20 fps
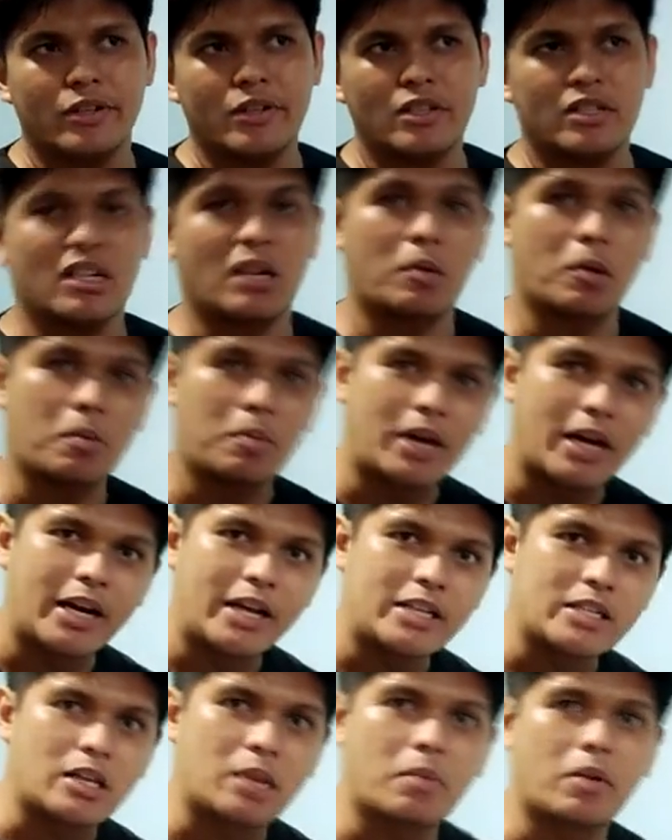Some are
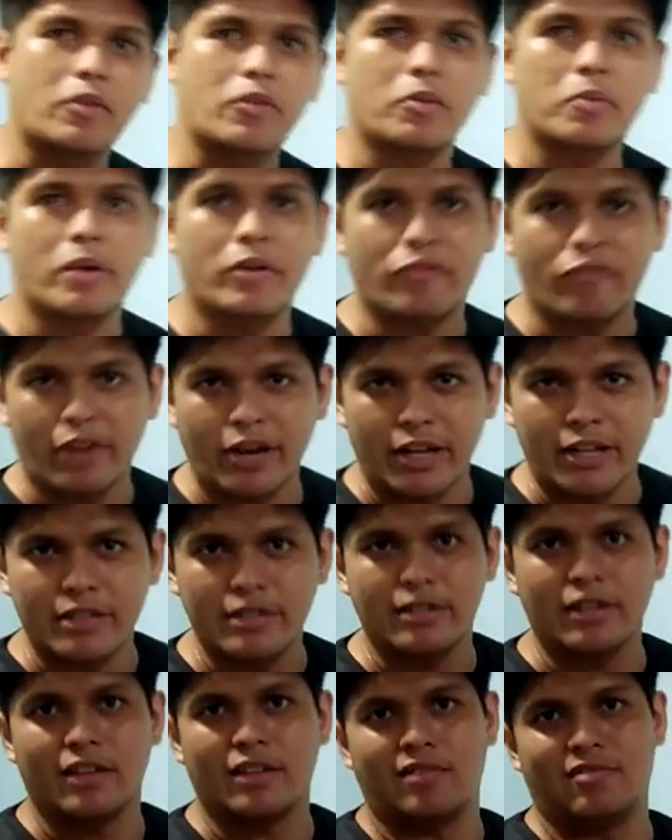mine, some are from my
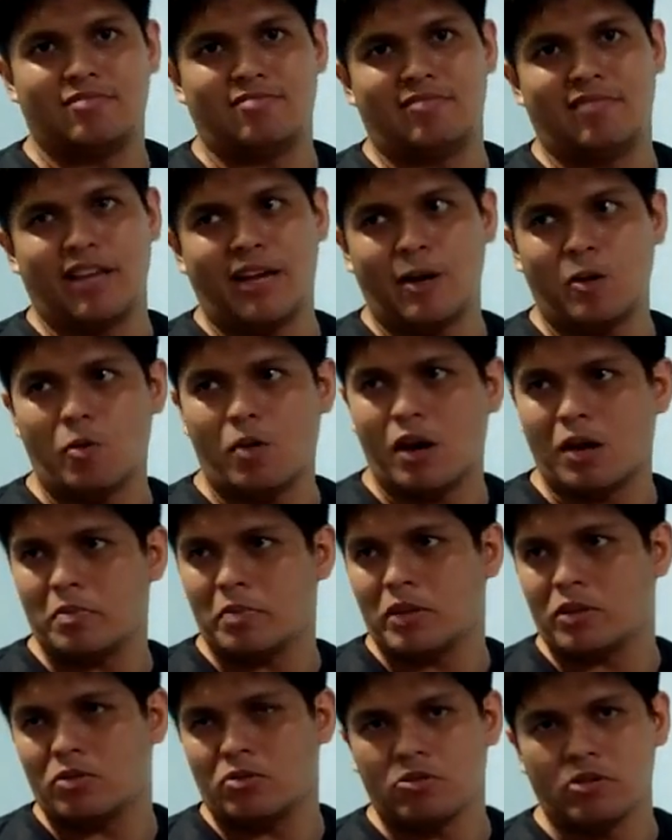friends that they want
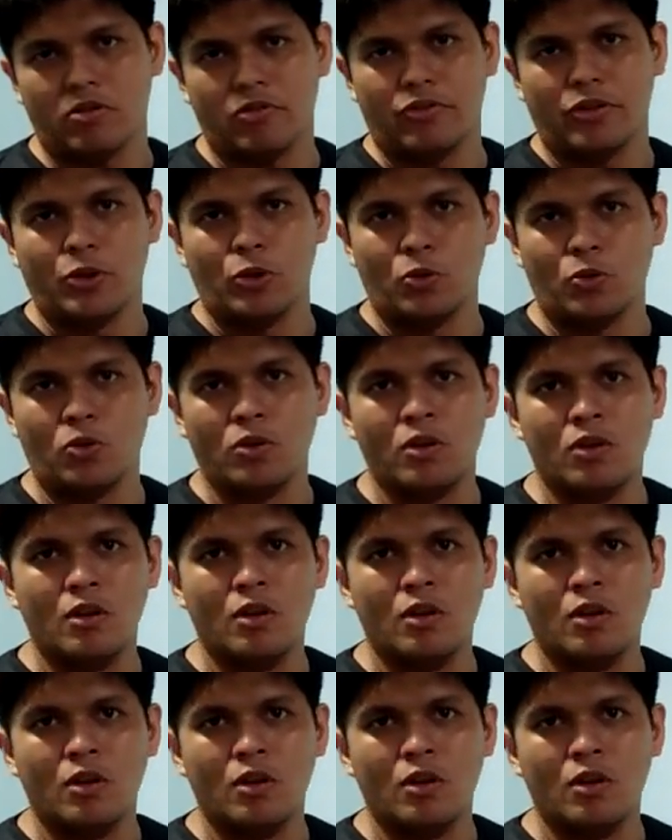me to review,